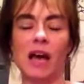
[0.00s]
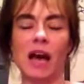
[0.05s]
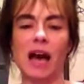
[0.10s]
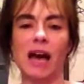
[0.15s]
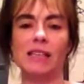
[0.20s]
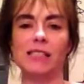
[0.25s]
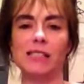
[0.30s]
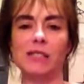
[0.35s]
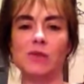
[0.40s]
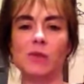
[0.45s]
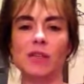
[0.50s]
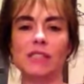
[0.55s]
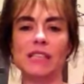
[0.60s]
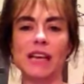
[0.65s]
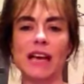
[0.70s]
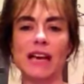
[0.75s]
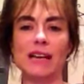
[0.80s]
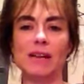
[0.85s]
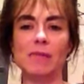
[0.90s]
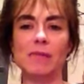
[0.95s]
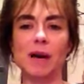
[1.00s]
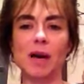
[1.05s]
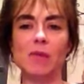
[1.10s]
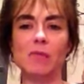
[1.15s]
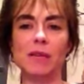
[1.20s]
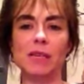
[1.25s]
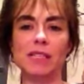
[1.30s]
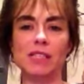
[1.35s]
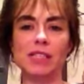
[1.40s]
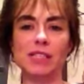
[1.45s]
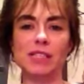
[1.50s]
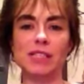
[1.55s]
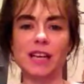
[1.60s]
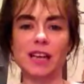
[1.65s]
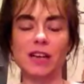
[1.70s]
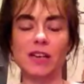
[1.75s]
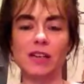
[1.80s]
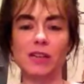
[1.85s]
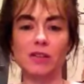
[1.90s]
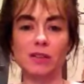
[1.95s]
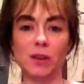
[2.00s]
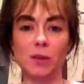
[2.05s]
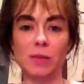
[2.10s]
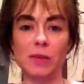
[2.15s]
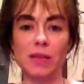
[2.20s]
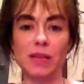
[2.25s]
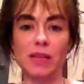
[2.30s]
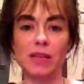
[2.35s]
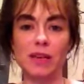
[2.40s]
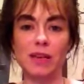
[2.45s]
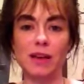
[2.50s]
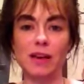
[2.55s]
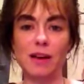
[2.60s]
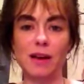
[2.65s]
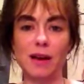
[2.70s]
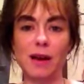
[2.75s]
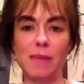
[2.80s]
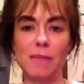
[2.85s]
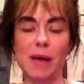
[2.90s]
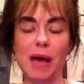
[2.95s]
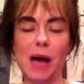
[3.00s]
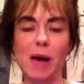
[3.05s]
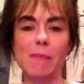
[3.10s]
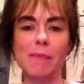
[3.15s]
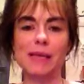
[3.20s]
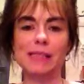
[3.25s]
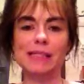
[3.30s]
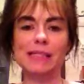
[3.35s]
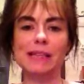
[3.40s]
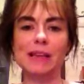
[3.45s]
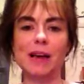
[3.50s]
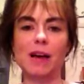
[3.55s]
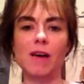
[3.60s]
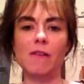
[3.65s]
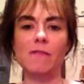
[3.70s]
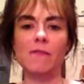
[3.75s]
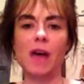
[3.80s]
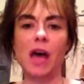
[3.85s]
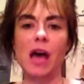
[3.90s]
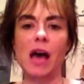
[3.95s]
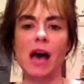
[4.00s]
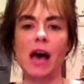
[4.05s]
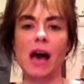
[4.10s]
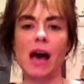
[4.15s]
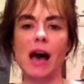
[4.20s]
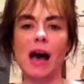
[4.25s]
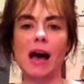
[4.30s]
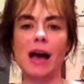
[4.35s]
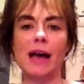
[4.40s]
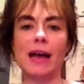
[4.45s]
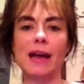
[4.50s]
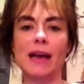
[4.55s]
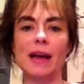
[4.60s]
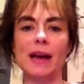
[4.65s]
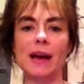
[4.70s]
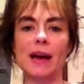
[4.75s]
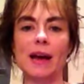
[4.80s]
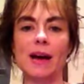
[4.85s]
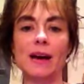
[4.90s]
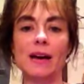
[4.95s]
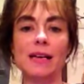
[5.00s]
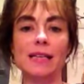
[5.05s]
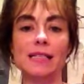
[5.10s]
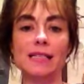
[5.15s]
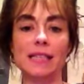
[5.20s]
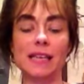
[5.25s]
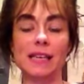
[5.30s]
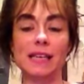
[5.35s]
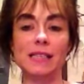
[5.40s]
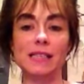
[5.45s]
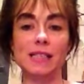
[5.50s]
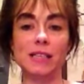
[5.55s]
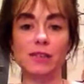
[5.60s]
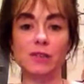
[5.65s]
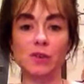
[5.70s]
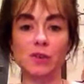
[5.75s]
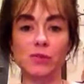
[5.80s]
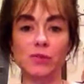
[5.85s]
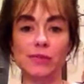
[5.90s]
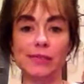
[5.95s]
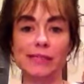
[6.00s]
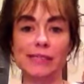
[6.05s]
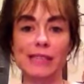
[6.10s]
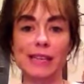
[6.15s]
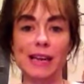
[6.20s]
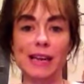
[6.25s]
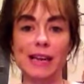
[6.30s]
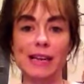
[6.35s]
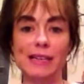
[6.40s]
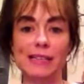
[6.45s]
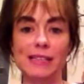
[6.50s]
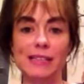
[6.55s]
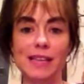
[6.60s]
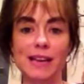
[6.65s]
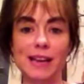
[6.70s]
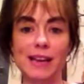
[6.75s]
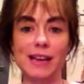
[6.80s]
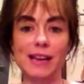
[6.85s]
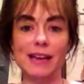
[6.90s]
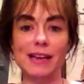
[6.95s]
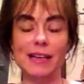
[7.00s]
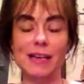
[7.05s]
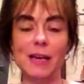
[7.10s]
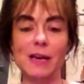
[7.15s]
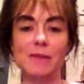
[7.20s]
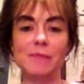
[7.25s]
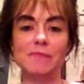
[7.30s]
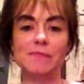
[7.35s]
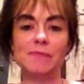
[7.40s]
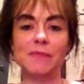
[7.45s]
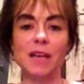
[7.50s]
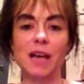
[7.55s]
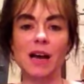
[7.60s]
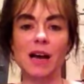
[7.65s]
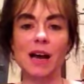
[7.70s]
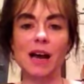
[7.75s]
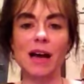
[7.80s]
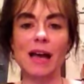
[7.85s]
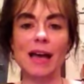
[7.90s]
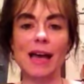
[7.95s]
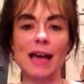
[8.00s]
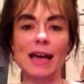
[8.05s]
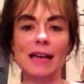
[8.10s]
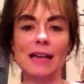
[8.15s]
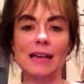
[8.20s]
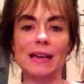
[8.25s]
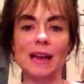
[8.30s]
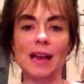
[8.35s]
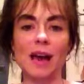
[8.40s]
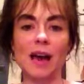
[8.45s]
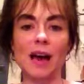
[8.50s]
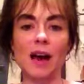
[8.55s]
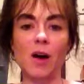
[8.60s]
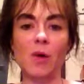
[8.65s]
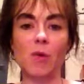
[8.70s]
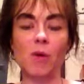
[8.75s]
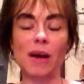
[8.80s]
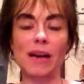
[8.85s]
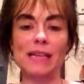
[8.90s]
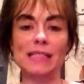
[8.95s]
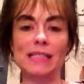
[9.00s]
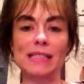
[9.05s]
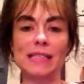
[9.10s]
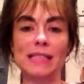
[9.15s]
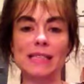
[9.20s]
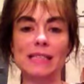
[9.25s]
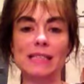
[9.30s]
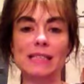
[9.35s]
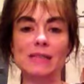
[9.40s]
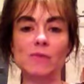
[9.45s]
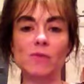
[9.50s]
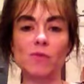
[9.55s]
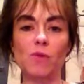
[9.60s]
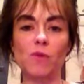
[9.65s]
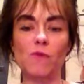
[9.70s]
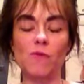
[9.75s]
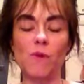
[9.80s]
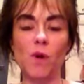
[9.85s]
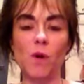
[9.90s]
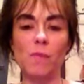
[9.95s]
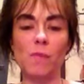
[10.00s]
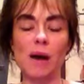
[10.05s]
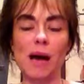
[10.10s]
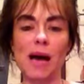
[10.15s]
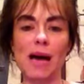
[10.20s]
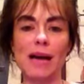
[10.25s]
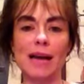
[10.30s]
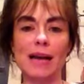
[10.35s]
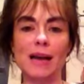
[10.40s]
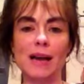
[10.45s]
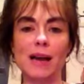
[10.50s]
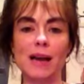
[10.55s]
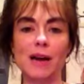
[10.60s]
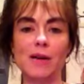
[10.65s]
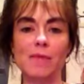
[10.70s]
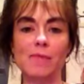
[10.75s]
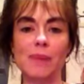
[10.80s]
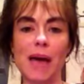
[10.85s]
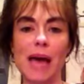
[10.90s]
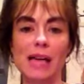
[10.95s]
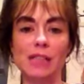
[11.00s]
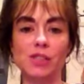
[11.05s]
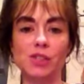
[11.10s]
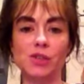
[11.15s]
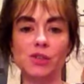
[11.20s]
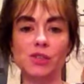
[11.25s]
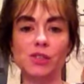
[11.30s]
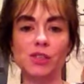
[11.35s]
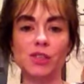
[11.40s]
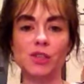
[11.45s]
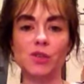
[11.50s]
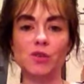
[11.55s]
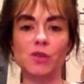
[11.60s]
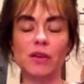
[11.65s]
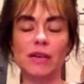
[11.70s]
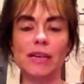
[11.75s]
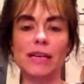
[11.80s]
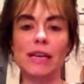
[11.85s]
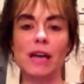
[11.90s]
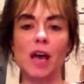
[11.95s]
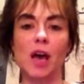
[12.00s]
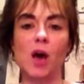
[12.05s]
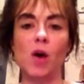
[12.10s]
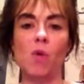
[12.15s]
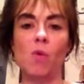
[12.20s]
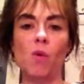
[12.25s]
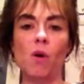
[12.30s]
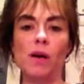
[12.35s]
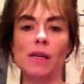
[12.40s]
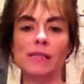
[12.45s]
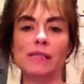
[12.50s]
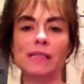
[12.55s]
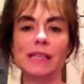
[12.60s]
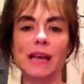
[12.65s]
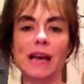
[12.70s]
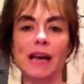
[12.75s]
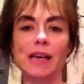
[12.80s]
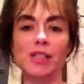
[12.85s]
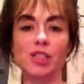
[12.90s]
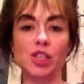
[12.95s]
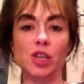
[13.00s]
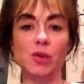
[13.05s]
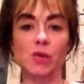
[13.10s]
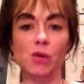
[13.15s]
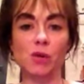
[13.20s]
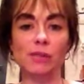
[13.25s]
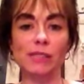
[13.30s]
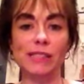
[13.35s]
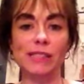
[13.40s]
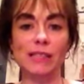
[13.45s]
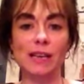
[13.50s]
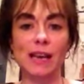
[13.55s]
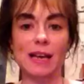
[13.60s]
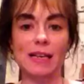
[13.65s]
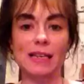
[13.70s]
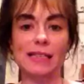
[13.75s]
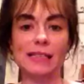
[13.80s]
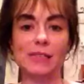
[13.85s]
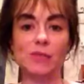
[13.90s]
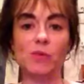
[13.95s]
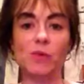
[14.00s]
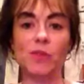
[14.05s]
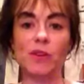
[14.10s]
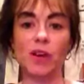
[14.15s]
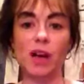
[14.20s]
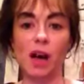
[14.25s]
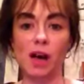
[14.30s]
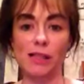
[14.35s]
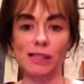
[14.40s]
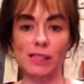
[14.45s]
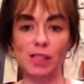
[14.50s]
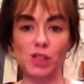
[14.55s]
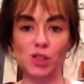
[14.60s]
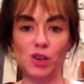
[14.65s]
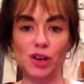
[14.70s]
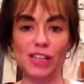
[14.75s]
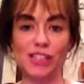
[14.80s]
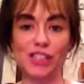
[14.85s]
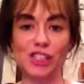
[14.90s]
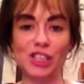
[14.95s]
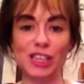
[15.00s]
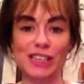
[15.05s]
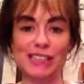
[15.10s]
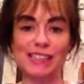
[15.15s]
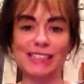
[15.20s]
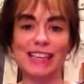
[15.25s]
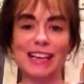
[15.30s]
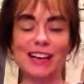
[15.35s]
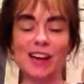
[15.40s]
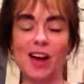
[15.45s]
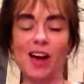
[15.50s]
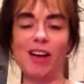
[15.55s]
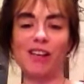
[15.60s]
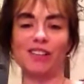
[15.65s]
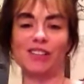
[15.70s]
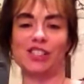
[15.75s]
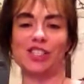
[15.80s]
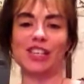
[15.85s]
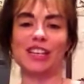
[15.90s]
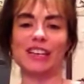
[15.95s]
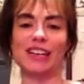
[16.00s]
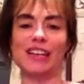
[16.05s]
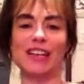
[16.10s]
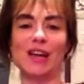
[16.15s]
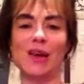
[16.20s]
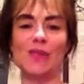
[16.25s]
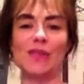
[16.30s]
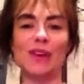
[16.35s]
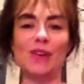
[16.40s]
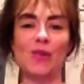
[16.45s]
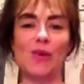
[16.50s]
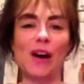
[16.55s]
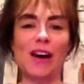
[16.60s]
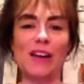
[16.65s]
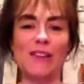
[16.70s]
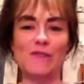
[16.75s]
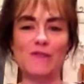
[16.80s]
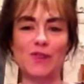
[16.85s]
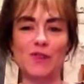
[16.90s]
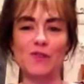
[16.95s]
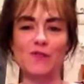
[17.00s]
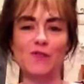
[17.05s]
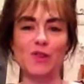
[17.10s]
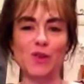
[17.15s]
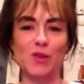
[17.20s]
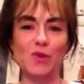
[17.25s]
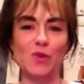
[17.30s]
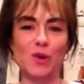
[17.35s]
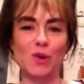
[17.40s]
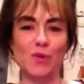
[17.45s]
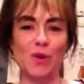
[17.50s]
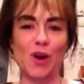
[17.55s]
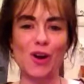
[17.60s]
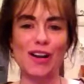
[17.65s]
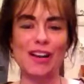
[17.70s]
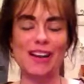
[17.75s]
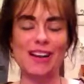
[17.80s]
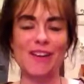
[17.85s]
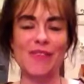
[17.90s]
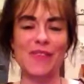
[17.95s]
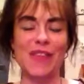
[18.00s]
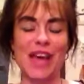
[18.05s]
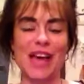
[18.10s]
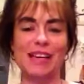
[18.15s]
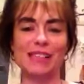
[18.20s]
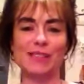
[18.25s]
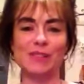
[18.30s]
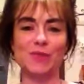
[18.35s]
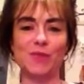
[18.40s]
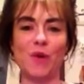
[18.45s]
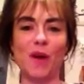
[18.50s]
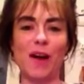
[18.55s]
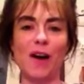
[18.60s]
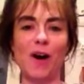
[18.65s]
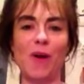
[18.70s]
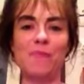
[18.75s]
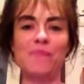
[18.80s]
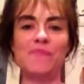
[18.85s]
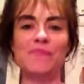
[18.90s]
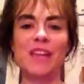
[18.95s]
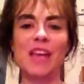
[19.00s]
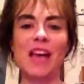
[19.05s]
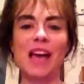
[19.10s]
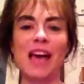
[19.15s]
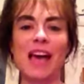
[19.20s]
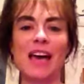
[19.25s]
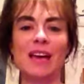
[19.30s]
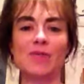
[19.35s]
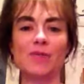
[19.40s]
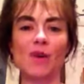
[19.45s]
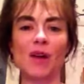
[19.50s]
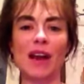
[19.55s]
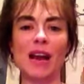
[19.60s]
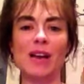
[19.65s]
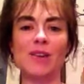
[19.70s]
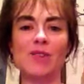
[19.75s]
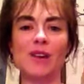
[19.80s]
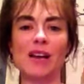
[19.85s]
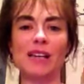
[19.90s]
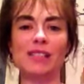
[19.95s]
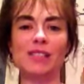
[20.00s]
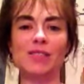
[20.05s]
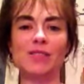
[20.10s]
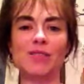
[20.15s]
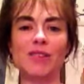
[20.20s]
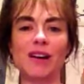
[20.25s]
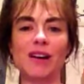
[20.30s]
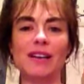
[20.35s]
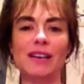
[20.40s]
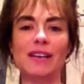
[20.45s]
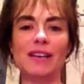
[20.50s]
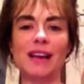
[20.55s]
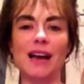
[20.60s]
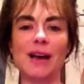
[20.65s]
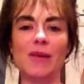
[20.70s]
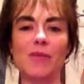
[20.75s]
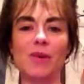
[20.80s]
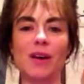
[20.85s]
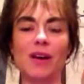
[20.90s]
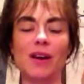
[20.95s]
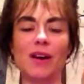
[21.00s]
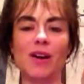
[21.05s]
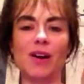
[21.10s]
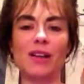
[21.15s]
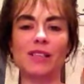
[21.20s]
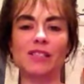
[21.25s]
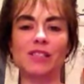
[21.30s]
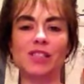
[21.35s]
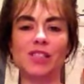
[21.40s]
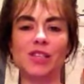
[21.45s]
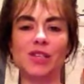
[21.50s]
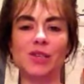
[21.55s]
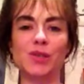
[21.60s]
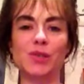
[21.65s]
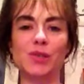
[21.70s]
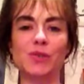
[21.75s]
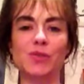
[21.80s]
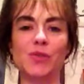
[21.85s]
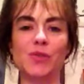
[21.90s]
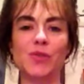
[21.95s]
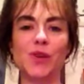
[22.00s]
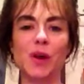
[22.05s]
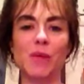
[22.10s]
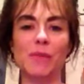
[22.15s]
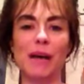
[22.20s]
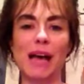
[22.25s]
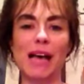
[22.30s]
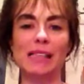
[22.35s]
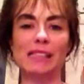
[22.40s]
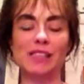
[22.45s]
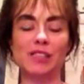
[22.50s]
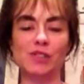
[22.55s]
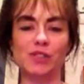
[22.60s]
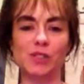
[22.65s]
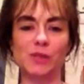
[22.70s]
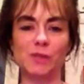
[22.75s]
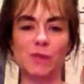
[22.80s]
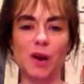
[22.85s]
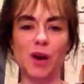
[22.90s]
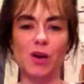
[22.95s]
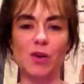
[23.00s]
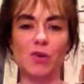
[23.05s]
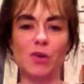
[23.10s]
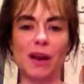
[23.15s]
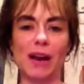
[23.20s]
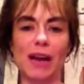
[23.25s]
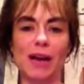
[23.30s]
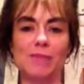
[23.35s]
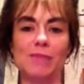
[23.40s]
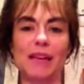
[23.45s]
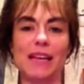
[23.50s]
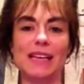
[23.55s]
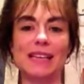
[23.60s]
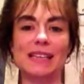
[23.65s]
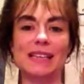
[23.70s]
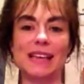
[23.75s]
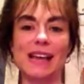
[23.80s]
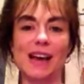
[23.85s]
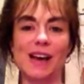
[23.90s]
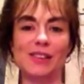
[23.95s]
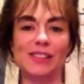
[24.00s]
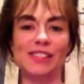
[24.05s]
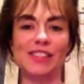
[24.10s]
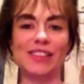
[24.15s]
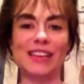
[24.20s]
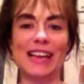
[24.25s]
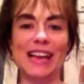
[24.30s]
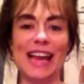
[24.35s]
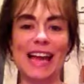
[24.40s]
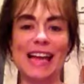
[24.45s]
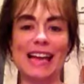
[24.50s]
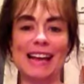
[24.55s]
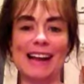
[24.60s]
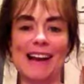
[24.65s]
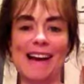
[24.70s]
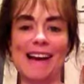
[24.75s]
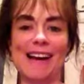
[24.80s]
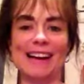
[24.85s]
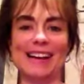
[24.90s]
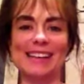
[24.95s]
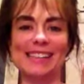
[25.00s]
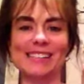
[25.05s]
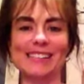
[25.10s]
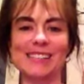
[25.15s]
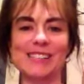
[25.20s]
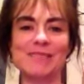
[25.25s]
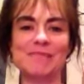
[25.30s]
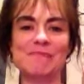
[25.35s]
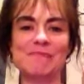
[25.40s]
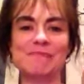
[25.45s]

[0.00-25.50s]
I just want to take a moment and just tell you a little bit about myself. I attended Louisiana Tech, and what I did for my bachelor's degree was general studies with a concentration in psychology, and I know that quite a few of you are working on that as well. And when I graduated, I went on to their master's program in counseling and guidance.